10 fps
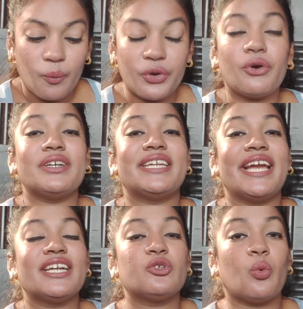we're on
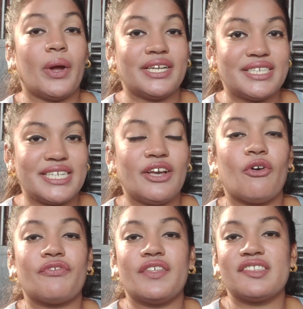day 20
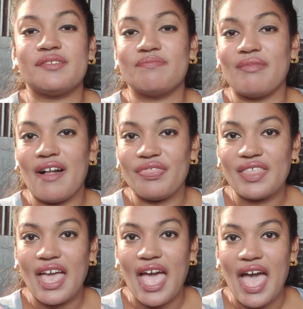of this
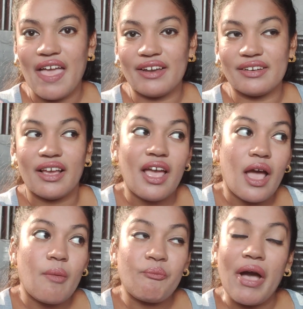month and
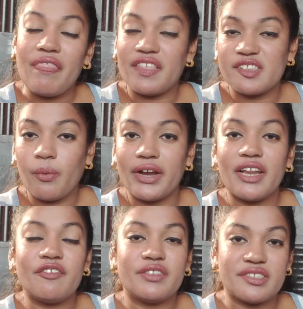at this point I've